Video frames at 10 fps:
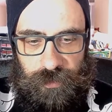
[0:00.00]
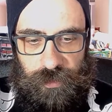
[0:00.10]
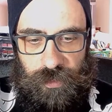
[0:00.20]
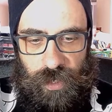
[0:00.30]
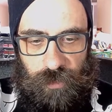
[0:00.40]

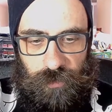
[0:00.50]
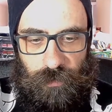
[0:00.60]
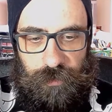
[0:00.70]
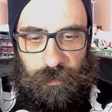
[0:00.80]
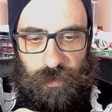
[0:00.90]
how to
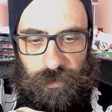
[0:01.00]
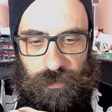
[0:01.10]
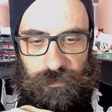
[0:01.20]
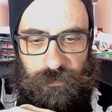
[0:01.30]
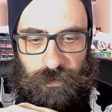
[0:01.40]

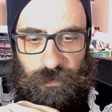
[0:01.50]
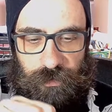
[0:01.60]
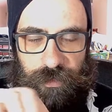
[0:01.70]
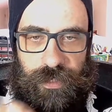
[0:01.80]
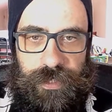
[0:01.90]
expose for
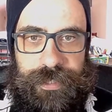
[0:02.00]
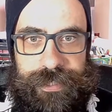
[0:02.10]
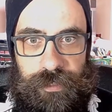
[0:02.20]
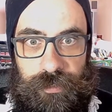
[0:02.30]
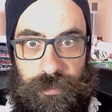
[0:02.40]

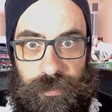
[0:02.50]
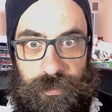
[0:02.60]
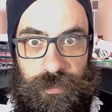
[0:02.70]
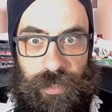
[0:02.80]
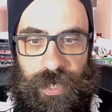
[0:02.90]

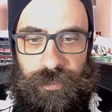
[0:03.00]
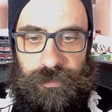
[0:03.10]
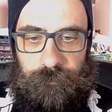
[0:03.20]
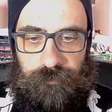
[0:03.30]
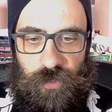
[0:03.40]
the
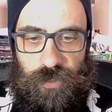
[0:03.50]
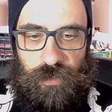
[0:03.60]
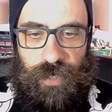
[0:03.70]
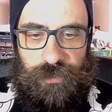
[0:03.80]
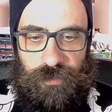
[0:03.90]
light. So
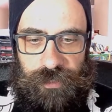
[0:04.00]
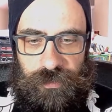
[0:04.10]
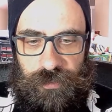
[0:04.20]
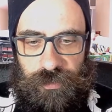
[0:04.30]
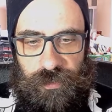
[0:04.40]
as you can
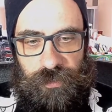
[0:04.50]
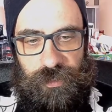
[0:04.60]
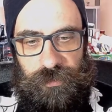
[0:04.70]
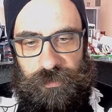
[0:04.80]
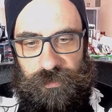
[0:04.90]
see,
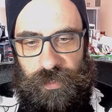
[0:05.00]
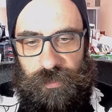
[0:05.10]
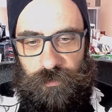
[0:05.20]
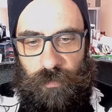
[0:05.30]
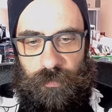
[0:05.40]
it's
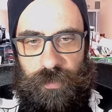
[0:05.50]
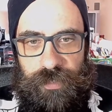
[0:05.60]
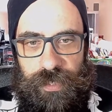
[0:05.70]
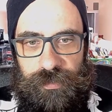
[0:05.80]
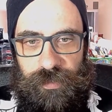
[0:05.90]
a
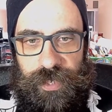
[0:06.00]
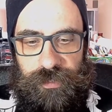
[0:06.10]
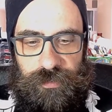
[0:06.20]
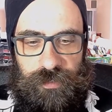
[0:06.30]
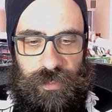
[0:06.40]
2.8
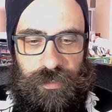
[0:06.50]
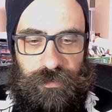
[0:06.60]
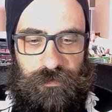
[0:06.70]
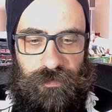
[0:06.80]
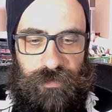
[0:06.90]
lens and it's a
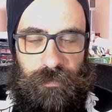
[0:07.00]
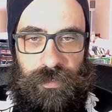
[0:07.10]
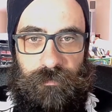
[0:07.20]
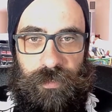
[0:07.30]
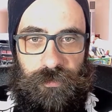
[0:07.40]

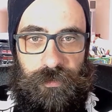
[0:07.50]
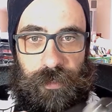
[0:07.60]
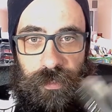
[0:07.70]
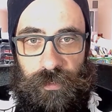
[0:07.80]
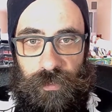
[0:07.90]
50mm.
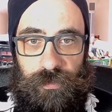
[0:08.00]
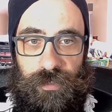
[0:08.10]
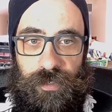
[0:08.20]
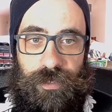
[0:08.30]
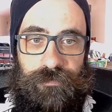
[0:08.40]
Luckily
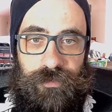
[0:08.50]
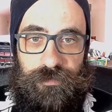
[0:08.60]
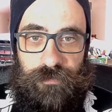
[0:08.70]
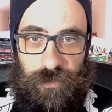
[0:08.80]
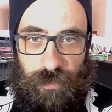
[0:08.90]
enough, if
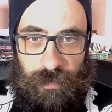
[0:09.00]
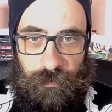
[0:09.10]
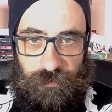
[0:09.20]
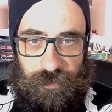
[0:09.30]
you saw my previous